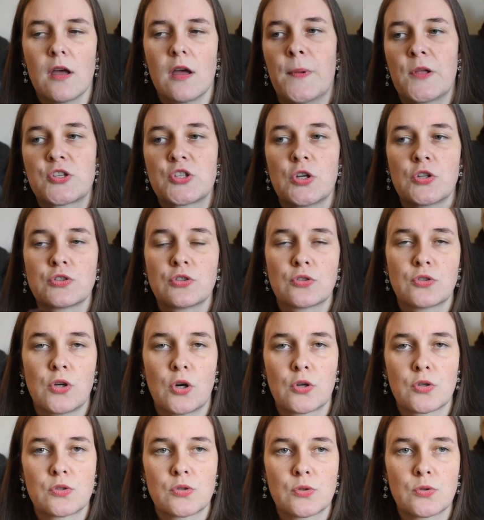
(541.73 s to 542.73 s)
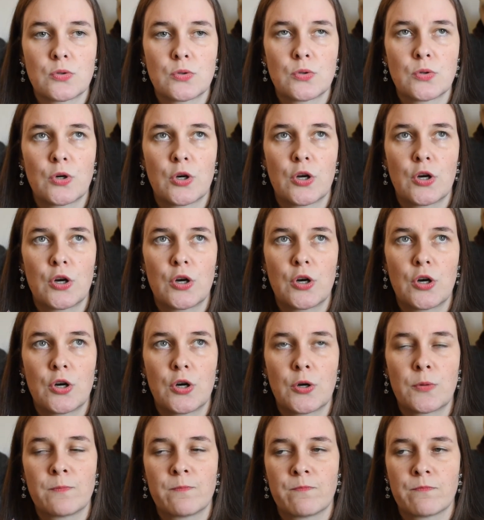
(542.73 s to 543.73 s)
But she also talked to her
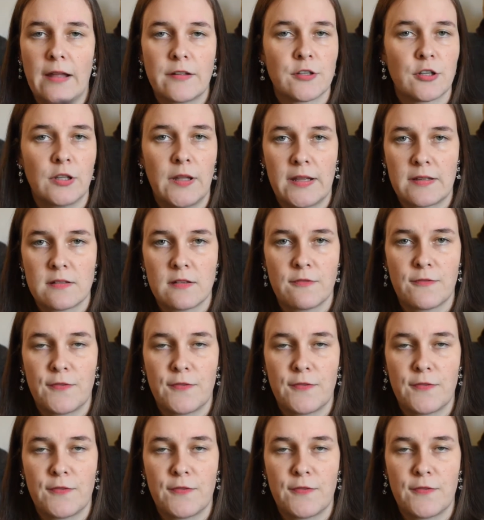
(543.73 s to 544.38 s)
other Latin